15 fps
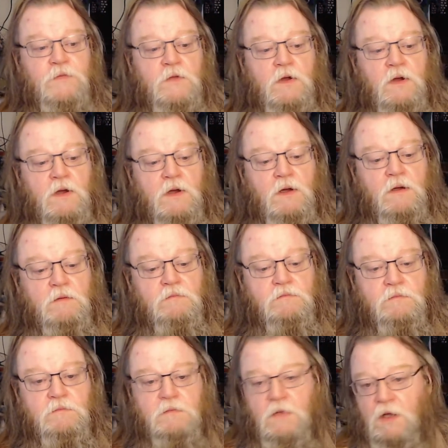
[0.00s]

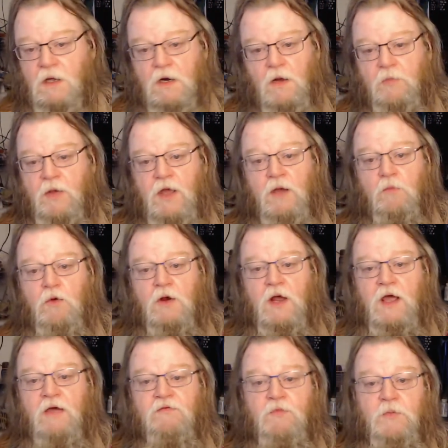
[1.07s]
and I'll pay him what I
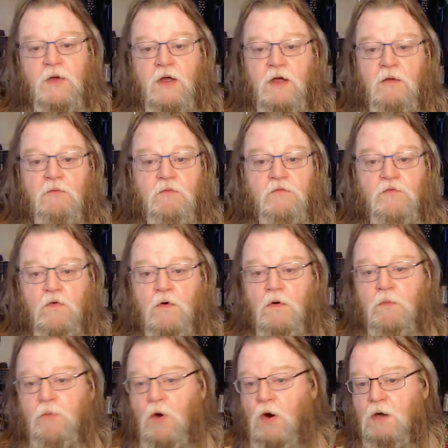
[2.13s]
have to pay him for
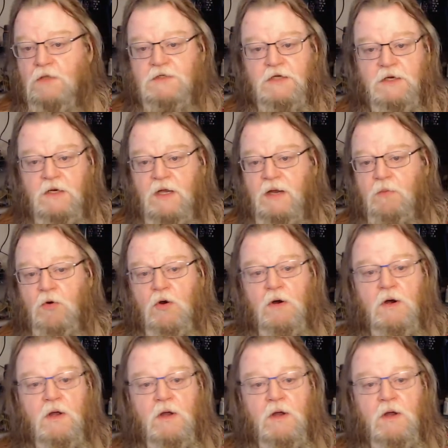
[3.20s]
parts and labor,